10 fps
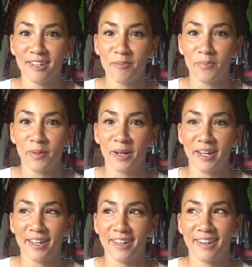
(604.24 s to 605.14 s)

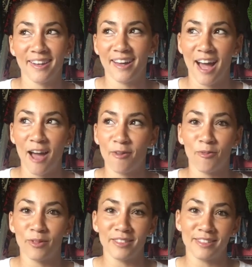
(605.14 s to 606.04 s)
but I
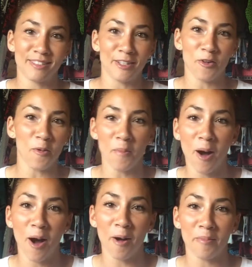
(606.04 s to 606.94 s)
was a single
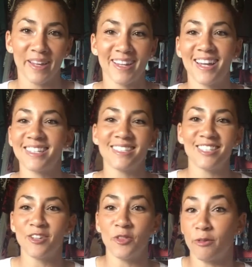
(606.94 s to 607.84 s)
mom. Like,
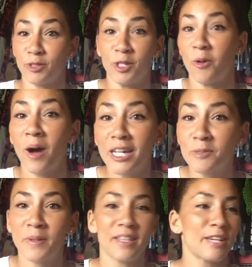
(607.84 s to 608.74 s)
there was no
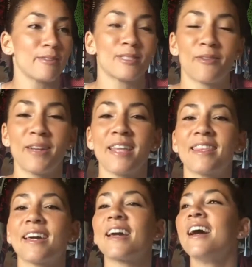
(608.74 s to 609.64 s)
husband, there was no
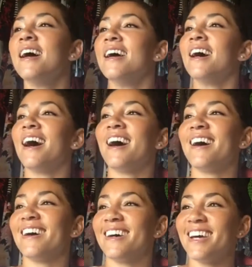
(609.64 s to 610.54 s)
nothing.
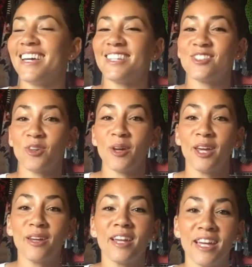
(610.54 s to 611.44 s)
And
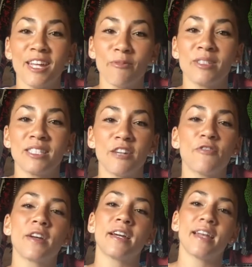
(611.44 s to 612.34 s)
it was
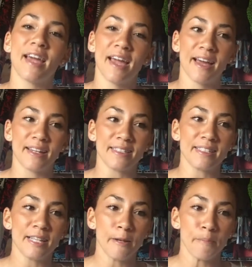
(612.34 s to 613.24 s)
different. And